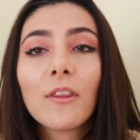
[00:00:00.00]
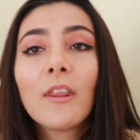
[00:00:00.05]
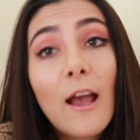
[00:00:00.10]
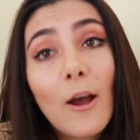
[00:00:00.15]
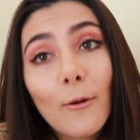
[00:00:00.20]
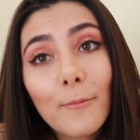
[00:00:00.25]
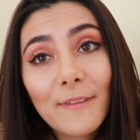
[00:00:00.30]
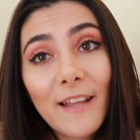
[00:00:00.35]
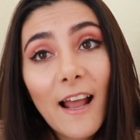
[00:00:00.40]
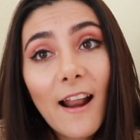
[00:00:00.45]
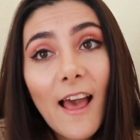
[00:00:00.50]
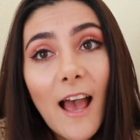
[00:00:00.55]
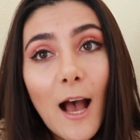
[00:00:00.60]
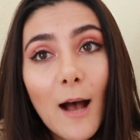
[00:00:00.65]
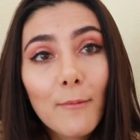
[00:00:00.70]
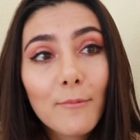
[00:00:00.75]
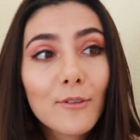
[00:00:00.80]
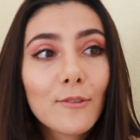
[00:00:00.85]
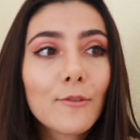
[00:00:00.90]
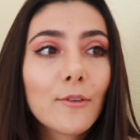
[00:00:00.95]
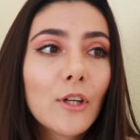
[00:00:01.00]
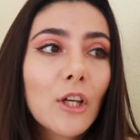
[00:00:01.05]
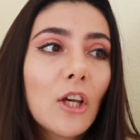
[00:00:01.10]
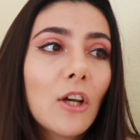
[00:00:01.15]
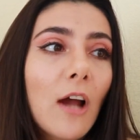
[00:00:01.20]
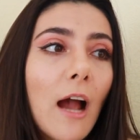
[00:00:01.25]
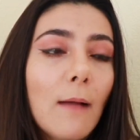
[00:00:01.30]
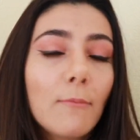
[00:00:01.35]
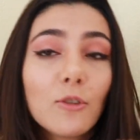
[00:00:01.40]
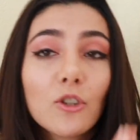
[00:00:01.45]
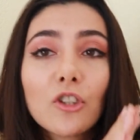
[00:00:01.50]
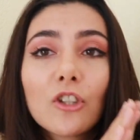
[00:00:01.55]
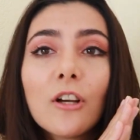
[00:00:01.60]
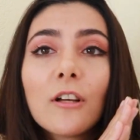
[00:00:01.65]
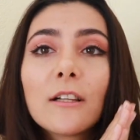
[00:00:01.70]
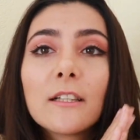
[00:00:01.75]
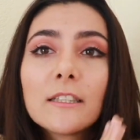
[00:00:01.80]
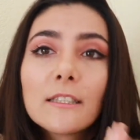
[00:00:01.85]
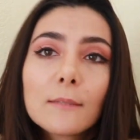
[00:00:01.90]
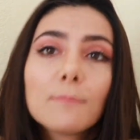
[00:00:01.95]
I hope that helps for you. I'm just going
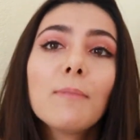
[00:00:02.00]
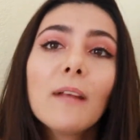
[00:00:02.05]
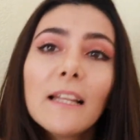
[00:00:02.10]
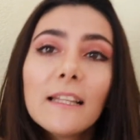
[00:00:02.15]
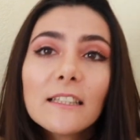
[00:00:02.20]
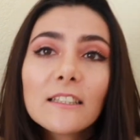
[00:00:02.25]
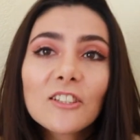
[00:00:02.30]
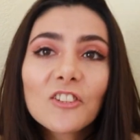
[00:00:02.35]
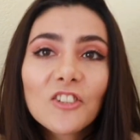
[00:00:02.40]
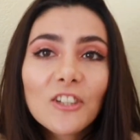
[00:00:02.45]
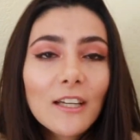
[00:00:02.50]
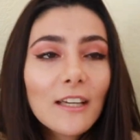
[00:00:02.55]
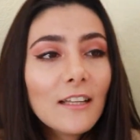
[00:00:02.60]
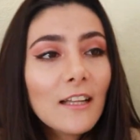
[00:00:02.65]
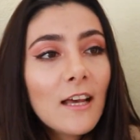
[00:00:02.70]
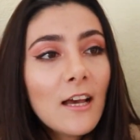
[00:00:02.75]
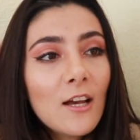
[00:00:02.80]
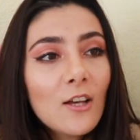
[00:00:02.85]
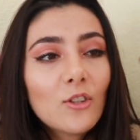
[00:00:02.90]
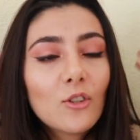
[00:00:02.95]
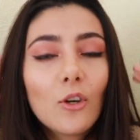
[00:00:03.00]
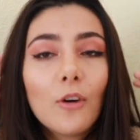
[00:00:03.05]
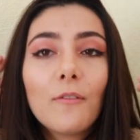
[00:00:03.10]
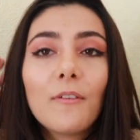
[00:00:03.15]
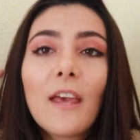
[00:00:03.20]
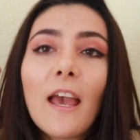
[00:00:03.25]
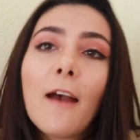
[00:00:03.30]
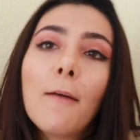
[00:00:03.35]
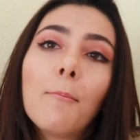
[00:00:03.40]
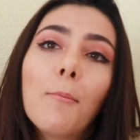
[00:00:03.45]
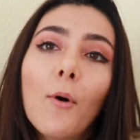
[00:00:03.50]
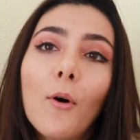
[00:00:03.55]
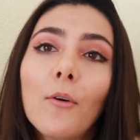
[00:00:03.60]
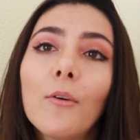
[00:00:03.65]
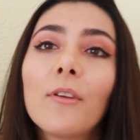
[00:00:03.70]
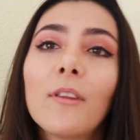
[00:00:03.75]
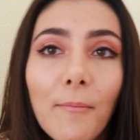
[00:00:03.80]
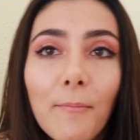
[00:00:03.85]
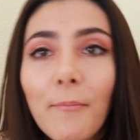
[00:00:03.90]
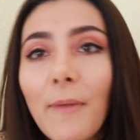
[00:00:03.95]
to split the screen so we have
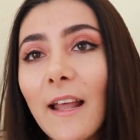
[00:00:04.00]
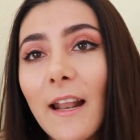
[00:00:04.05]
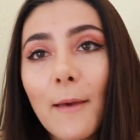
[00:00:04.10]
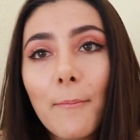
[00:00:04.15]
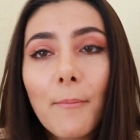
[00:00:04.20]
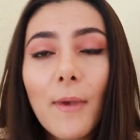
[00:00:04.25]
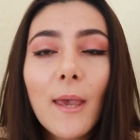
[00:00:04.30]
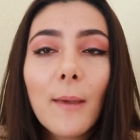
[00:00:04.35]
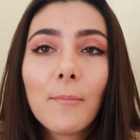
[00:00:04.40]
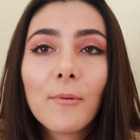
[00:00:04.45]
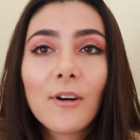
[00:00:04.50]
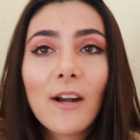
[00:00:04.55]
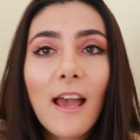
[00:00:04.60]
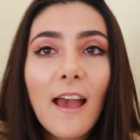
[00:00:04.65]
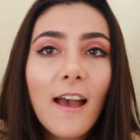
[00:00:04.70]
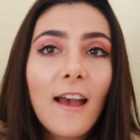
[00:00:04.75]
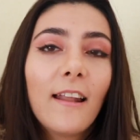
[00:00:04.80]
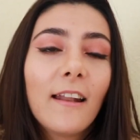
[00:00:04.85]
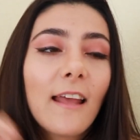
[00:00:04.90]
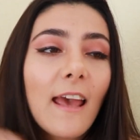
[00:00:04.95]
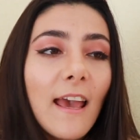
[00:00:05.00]
both pen and paper and